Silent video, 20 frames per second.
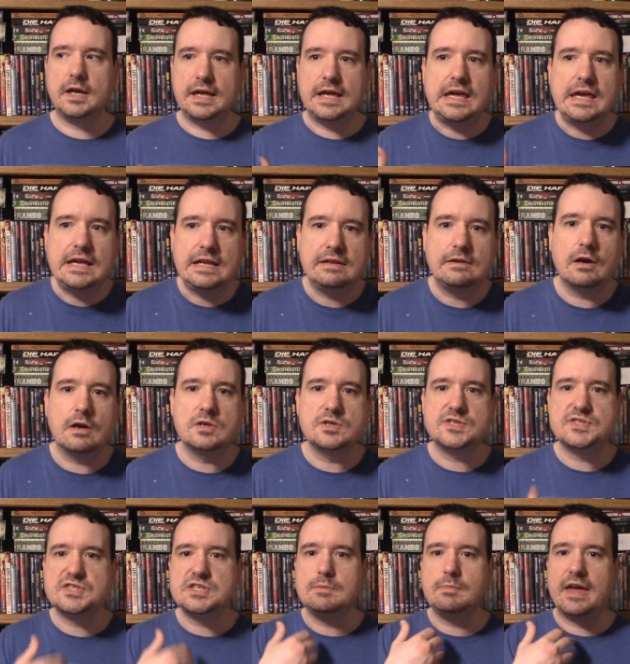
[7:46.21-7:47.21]
he
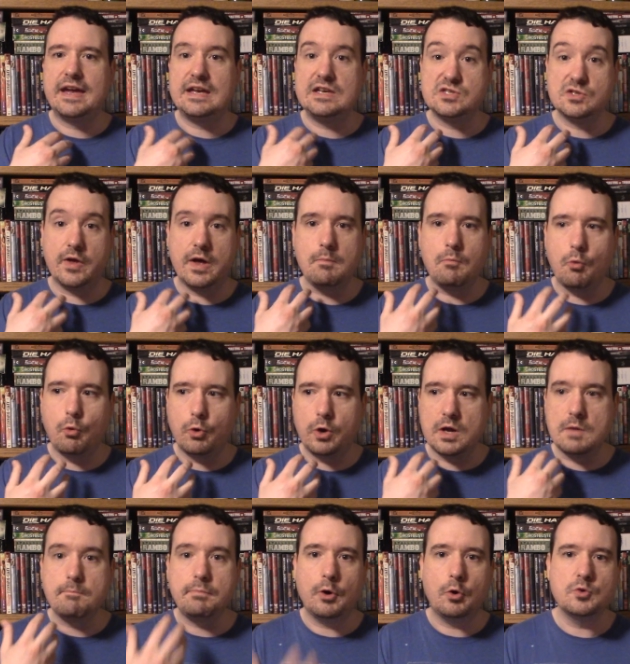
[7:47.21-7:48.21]
does seem like he's a lot more
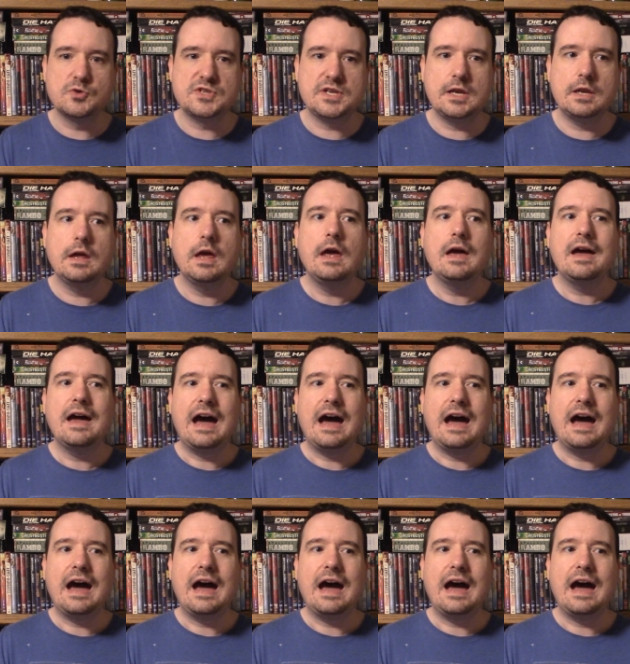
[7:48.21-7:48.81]
imposing,